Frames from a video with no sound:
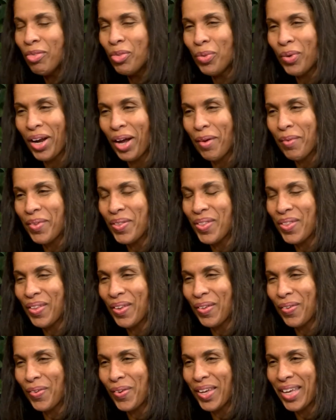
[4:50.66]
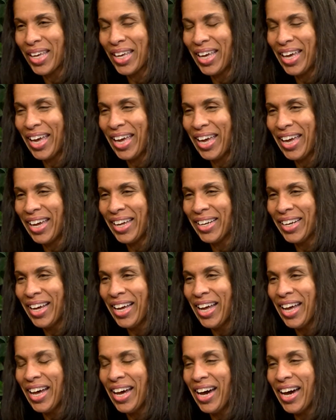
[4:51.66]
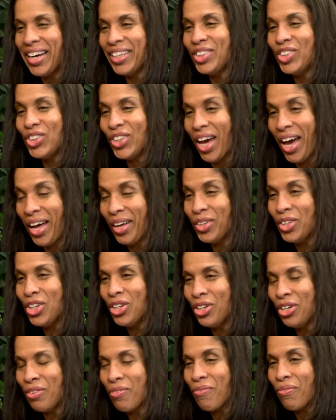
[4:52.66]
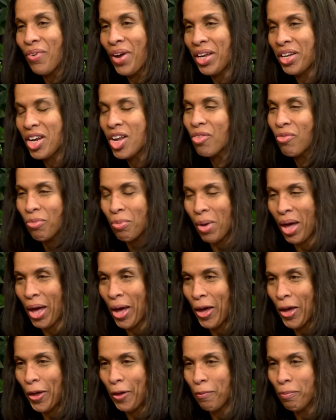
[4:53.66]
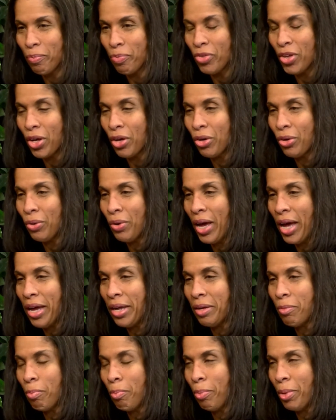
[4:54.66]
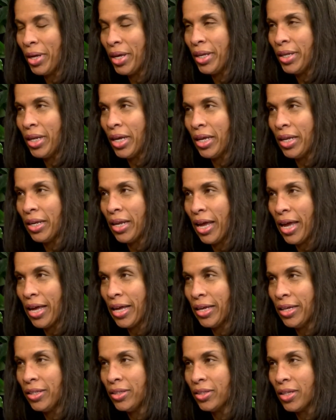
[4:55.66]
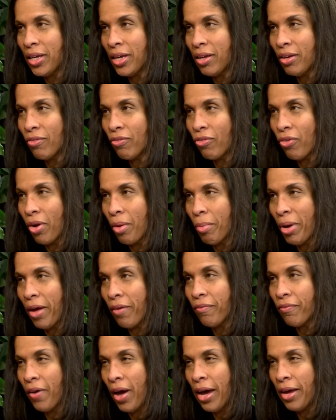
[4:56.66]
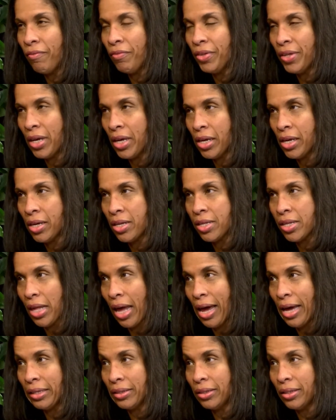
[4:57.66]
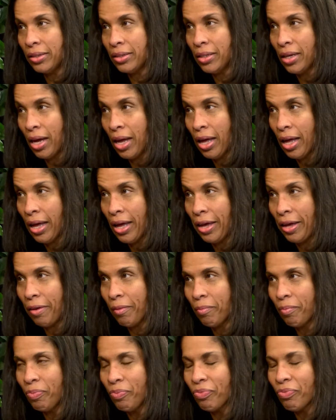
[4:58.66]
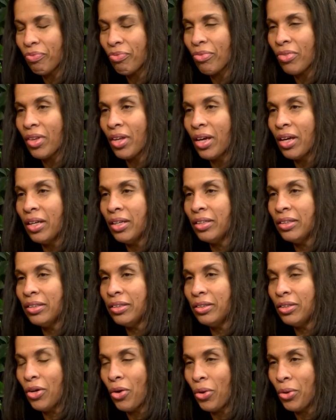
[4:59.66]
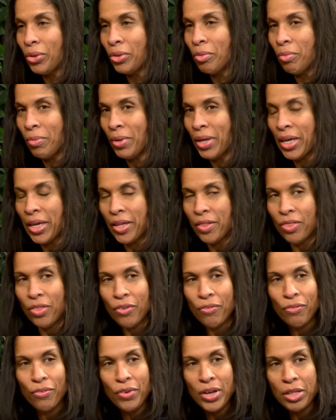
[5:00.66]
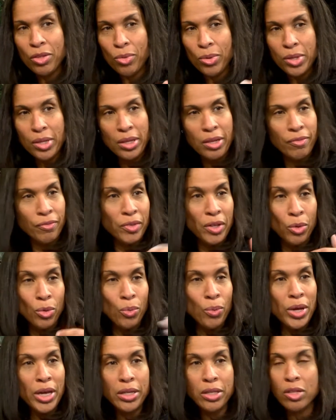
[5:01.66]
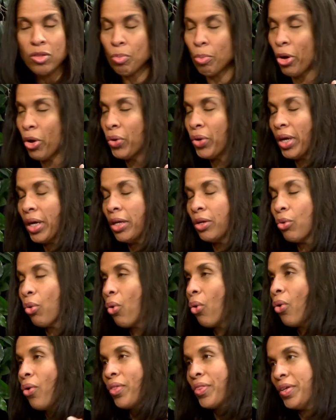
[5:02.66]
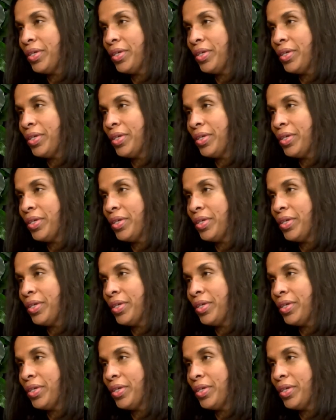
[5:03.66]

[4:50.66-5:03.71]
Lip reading: what I was doing, and a childhood friend of mine who had been an agent for about 5 years at the time told me the freeze was lifted. We had spoken all the